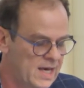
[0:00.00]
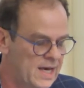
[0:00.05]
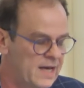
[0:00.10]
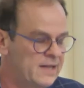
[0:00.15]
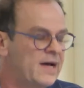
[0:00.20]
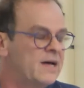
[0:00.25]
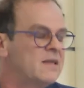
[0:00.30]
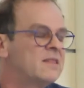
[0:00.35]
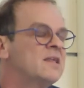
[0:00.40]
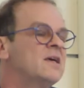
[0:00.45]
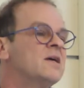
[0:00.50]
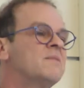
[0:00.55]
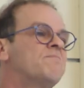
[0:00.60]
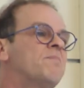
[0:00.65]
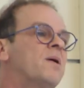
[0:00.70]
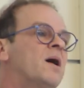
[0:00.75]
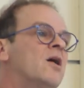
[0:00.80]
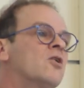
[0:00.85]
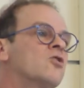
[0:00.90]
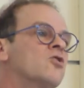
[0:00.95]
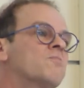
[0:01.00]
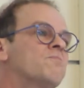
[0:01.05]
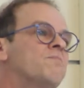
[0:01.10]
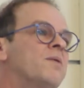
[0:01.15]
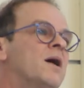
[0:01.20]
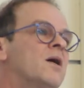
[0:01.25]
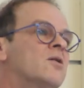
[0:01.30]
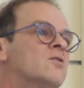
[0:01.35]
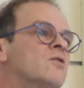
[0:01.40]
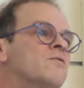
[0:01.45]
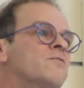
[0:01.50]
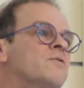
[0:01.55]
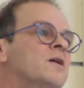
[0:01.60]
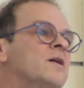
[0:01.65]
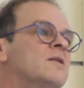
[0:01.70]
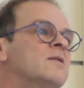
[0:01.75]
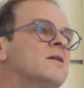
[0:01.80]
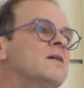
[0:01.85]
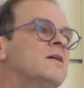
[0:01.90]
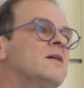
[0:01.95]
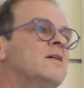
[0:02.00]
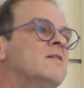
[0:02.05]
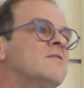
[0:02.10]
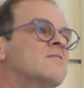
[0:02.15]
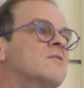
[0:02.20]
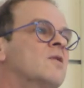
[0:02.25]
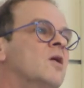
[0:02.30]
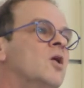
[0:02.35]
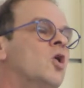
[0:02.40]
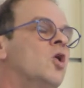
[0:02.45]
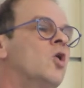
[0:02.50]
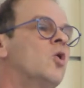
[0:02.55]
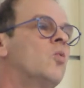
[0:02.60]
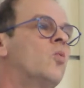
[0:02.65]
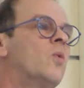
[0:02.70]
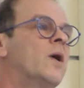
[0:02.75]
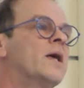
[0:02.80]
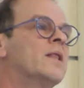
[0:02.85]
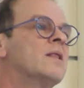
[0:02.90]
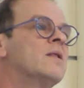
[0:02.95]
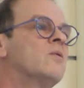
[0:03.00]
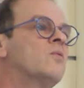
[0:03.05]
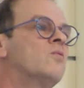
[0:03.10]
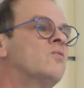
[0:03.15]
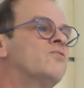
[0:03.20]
And I think part of it is when,